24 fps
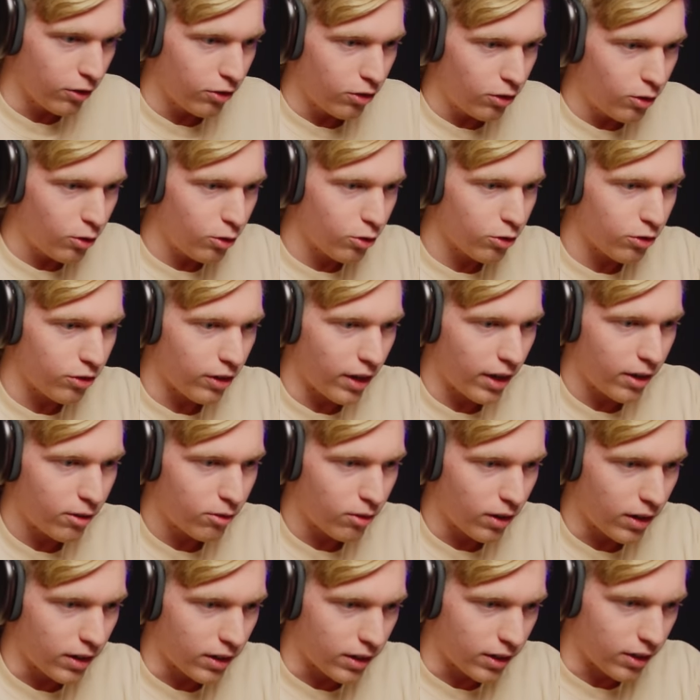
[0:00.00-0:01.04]
little sound
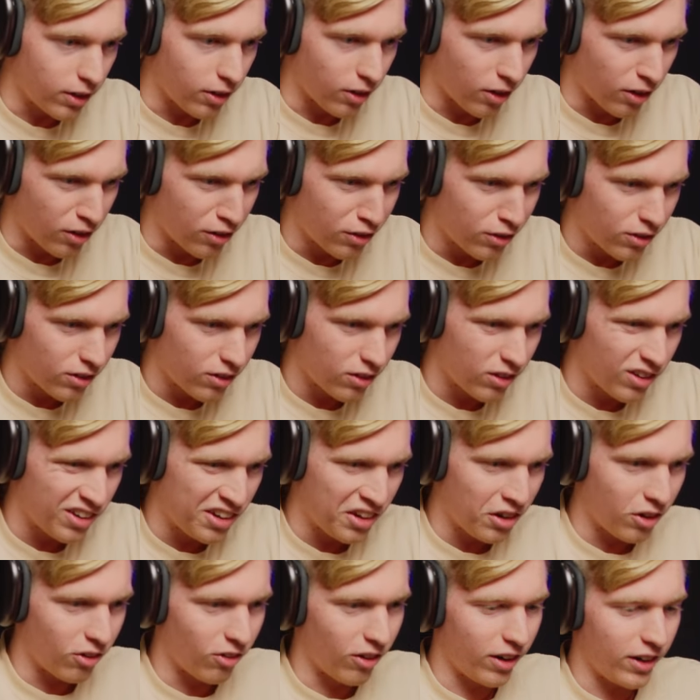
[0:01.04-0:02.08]
right here
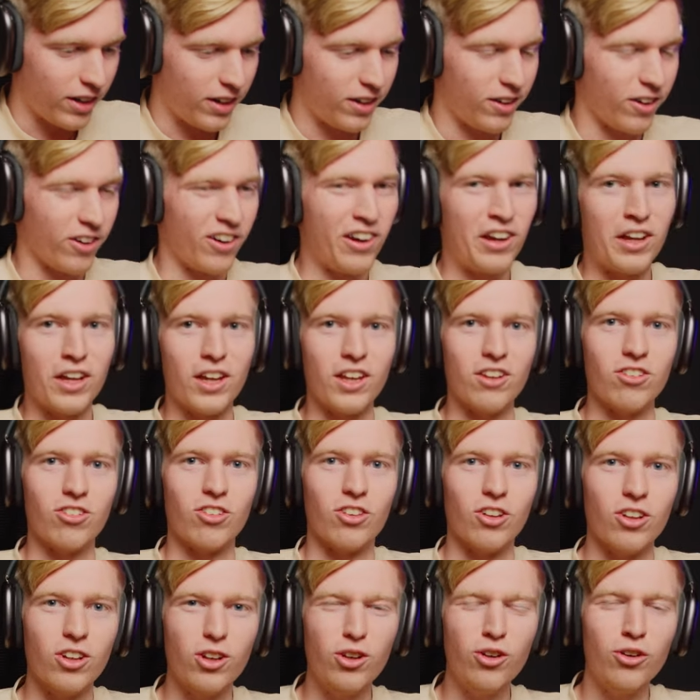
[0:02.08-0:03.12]

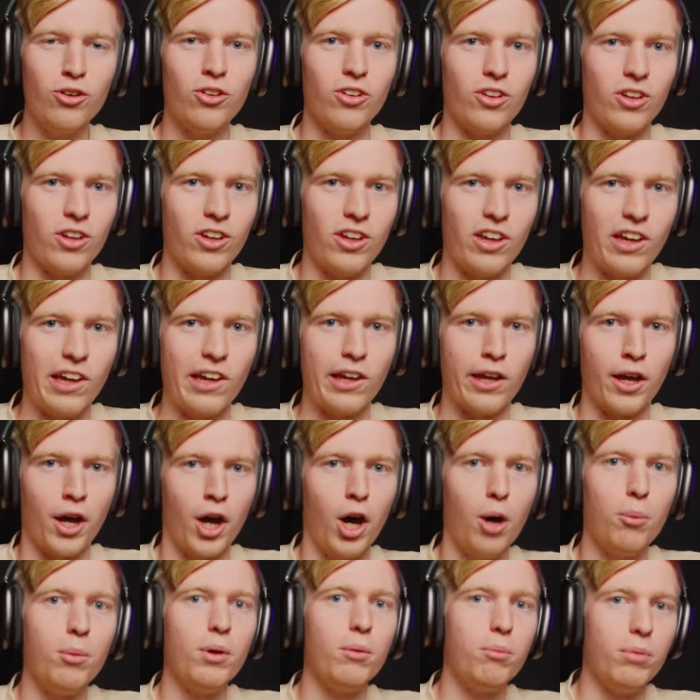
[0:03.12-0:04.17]
is literally a
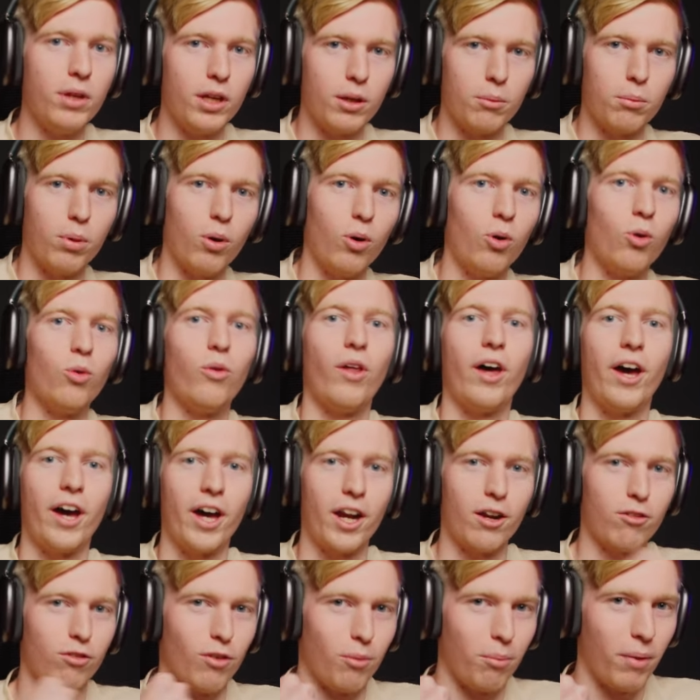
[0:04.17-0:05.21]
helmet being pulled
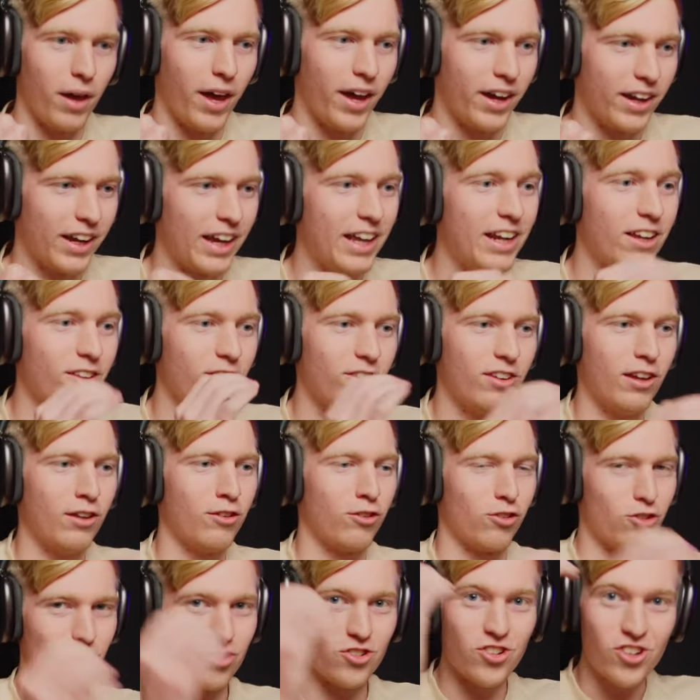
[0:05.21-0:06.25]
out of a bag, and it
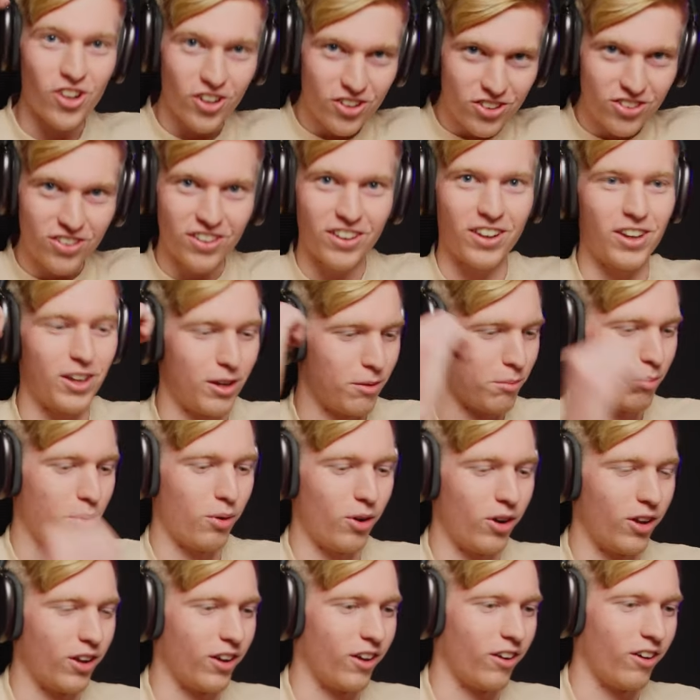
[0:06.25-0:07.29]
sounds just like him
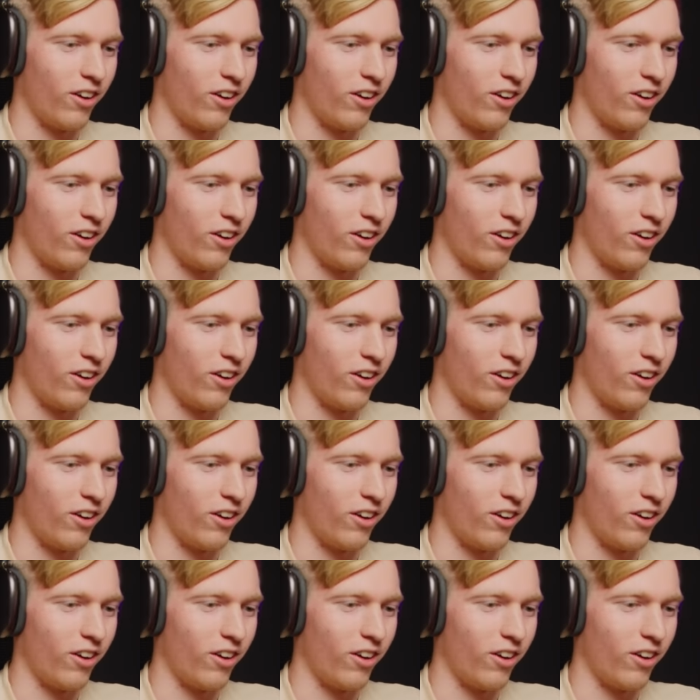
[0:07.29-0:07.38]
putting it